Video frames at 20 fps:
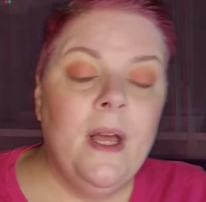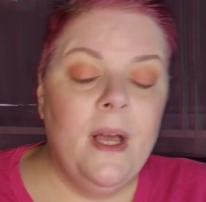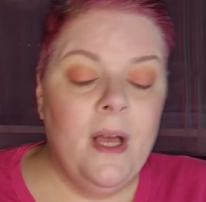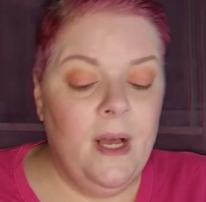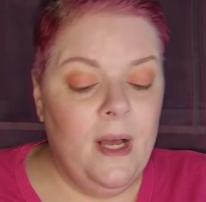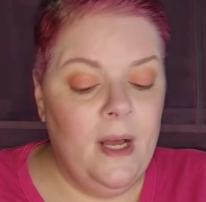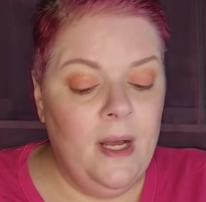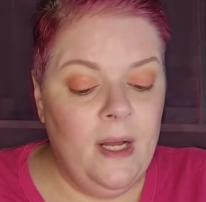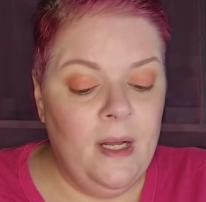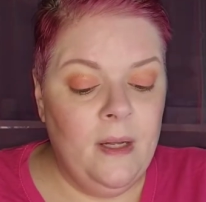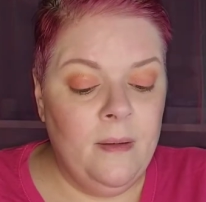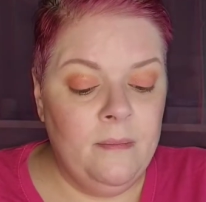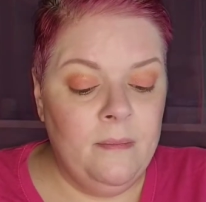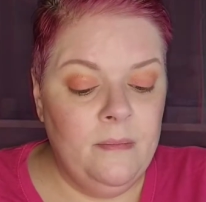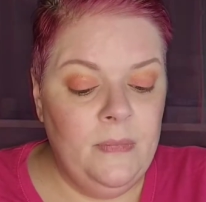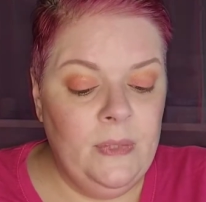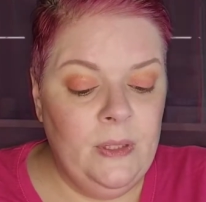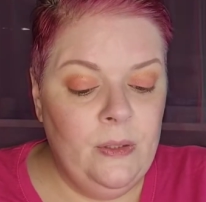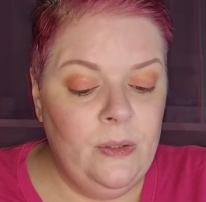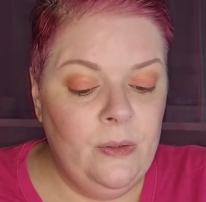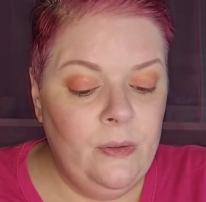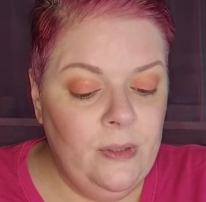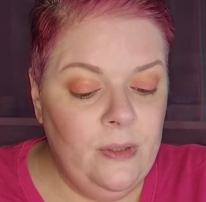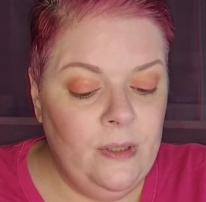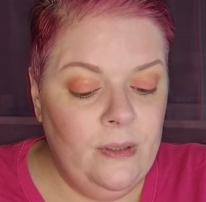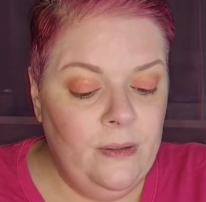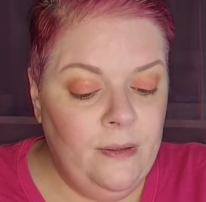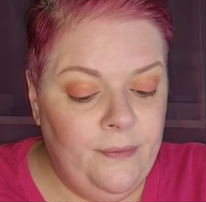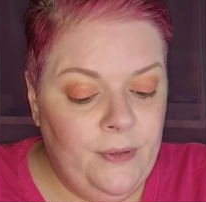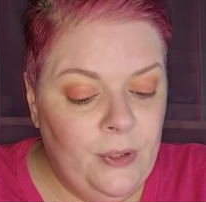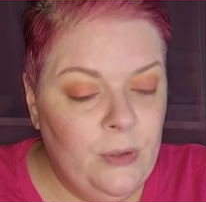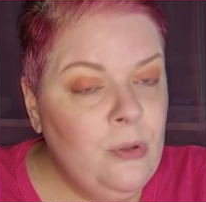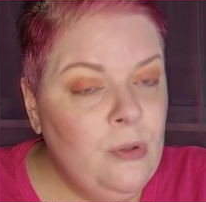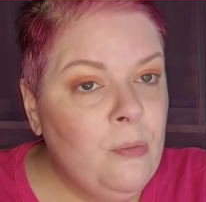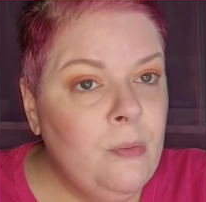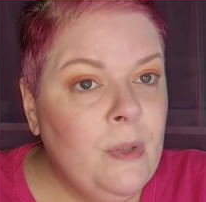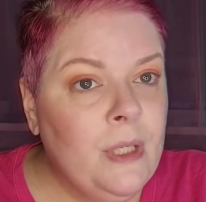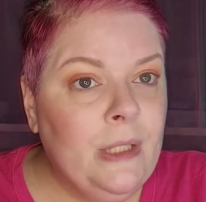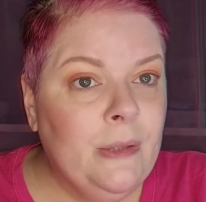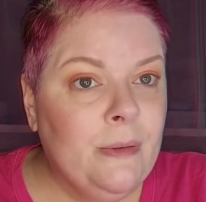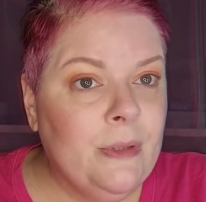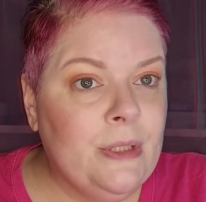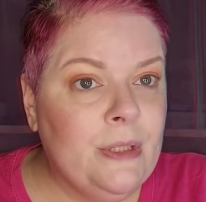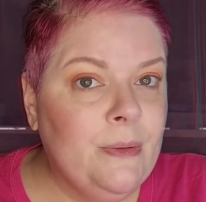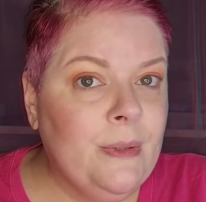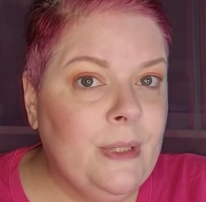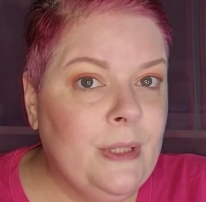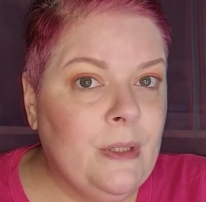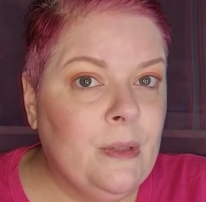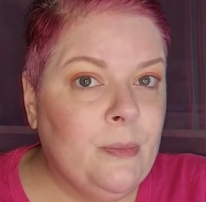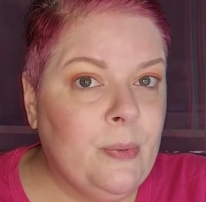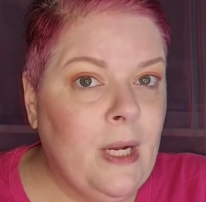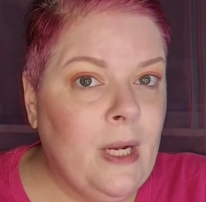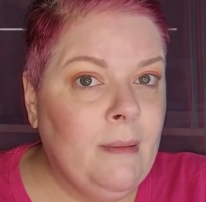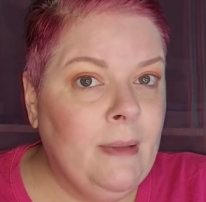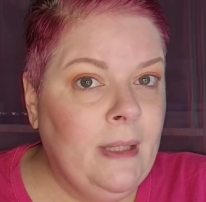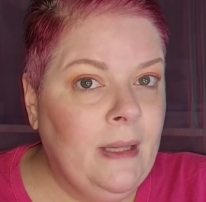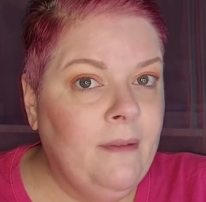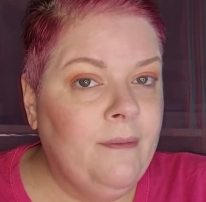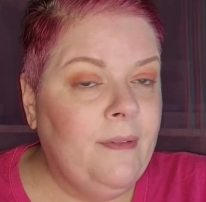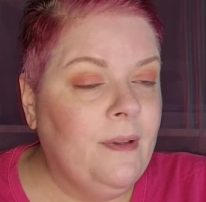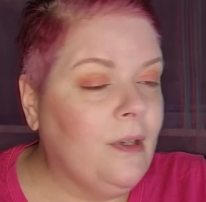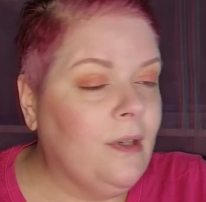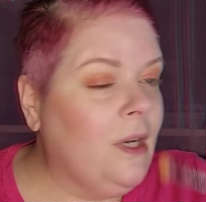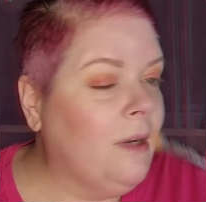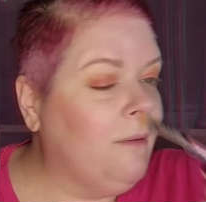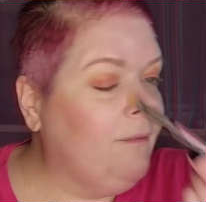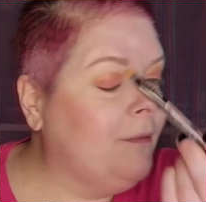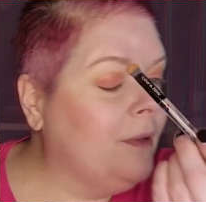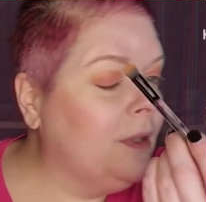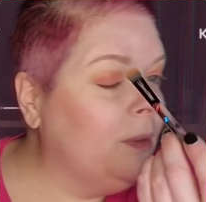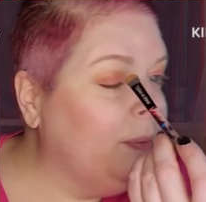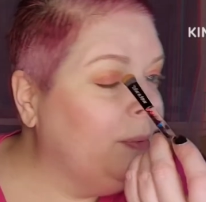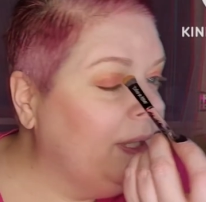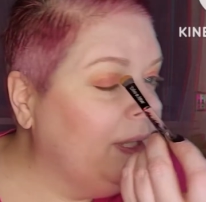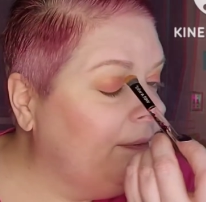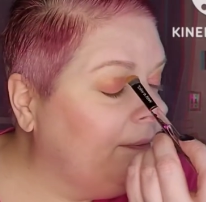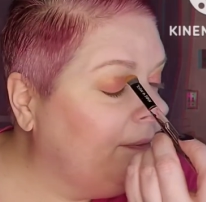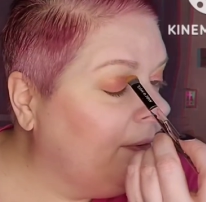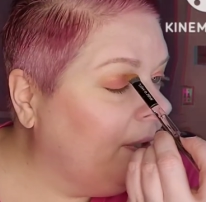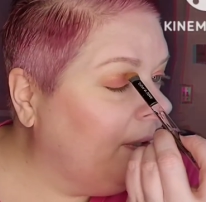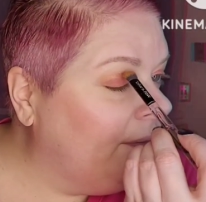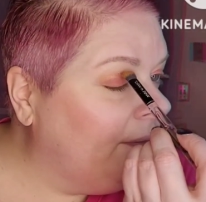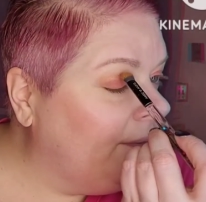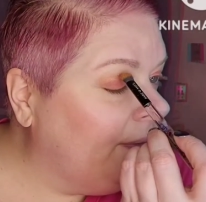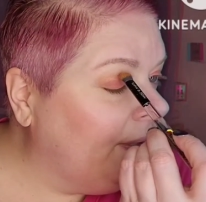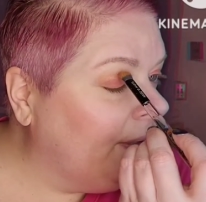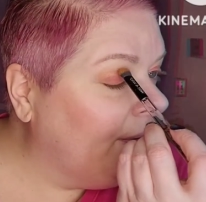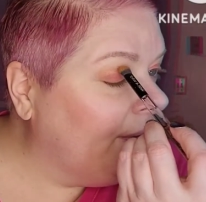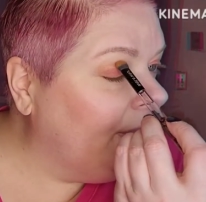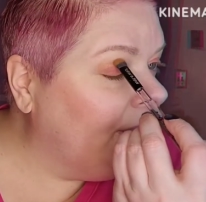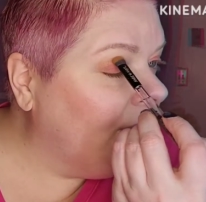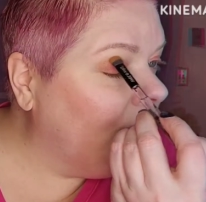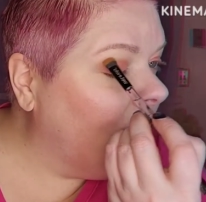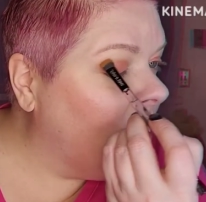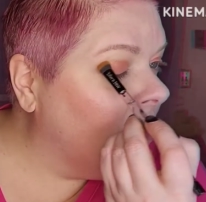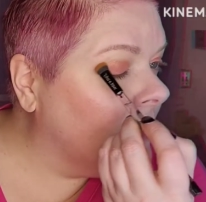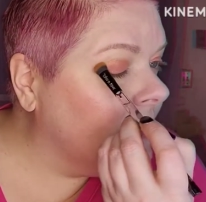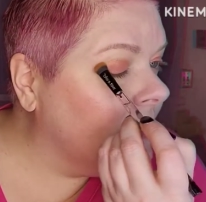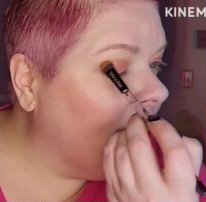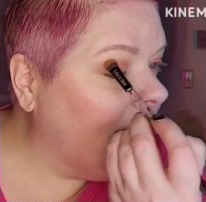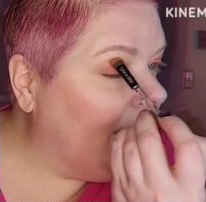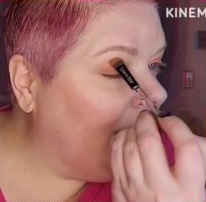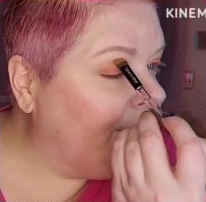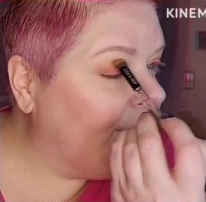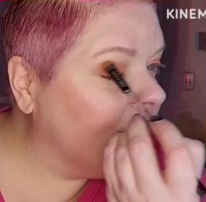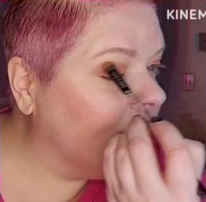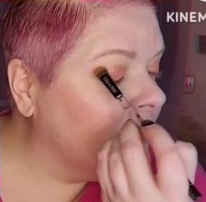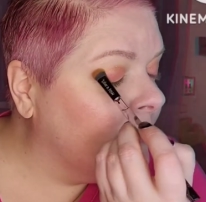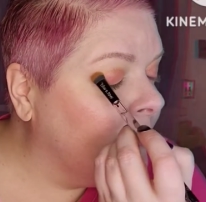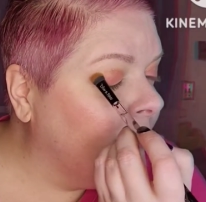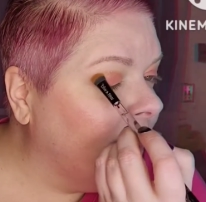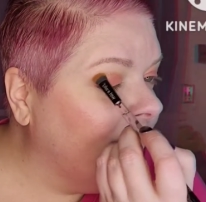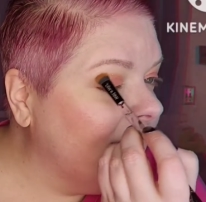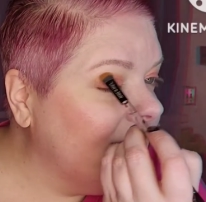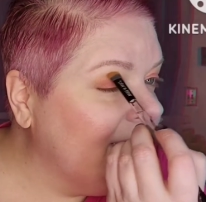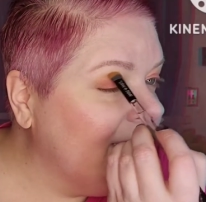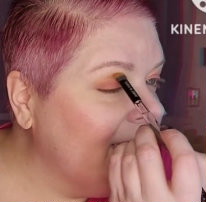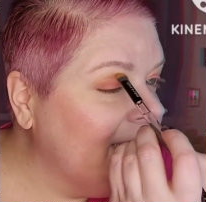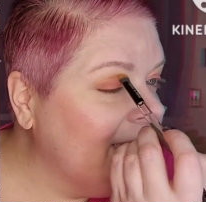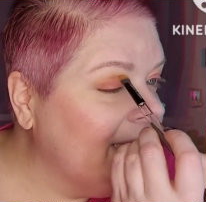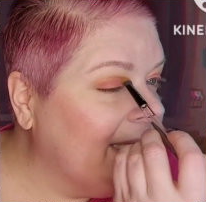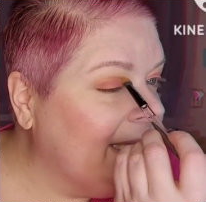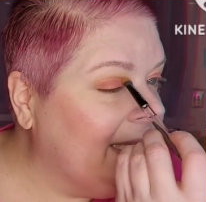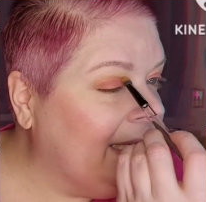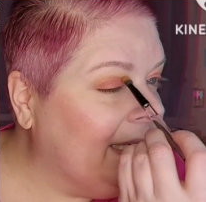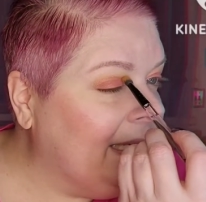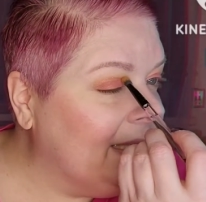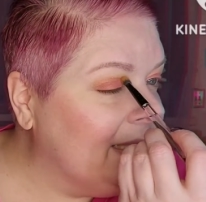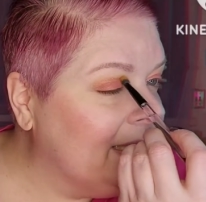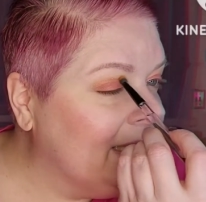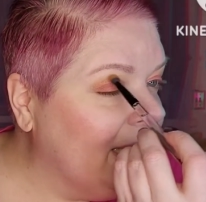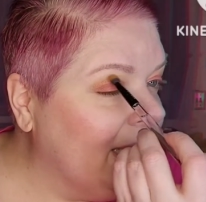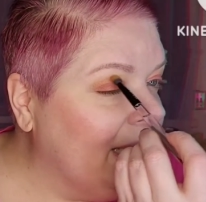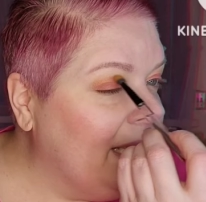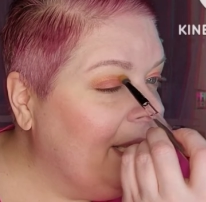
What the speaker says: if you knew what you were doing, you would probably live there comfortably for a very long time. There's plenty to eat.